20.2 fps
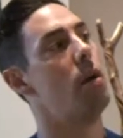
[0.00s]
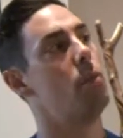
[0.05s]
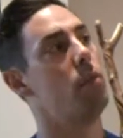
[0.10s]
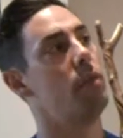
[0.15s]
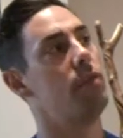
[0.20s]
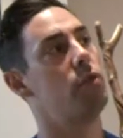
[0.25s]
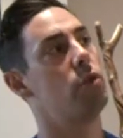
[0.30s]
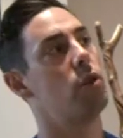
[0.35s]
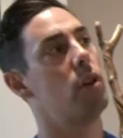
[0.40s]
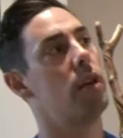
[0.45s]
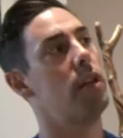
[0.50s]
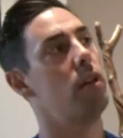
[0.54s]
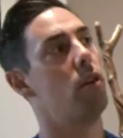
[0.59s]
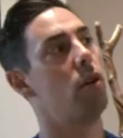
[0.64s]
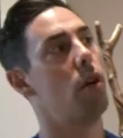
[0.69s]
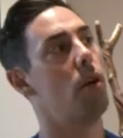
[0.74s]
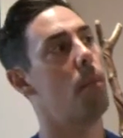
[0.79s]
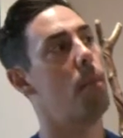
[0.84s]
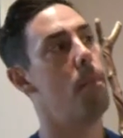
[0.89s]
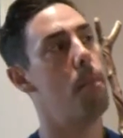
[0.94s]
with tree
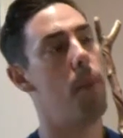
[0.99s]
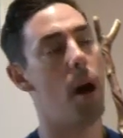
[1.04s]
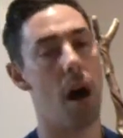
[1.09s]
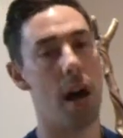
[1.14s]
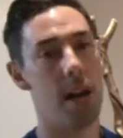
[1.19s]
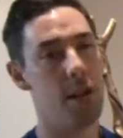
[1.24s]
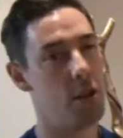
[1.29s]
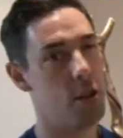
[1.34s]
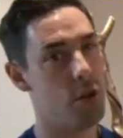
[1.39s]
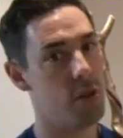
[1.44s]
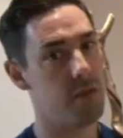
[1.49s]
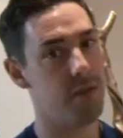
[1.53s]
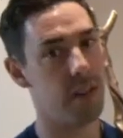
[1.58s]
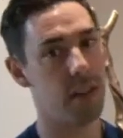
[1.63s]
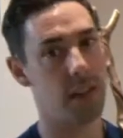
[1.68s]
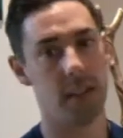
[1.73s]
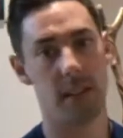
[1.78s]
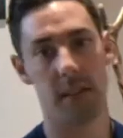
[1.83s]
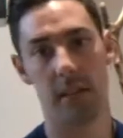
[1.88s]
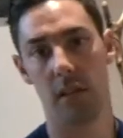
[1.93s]
lore, but I do
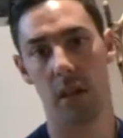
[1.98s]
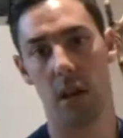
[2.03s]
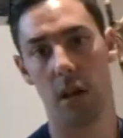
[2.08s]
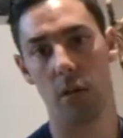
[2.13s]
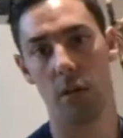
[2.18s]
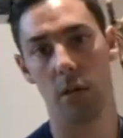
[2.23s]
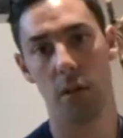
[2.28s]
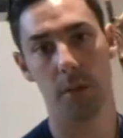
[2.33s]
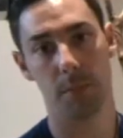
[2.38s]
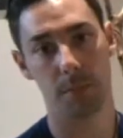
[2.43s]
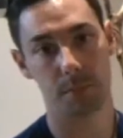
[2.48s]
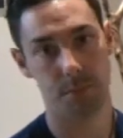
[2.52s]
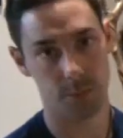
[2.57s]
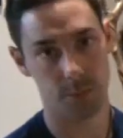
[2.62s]
think this is oak.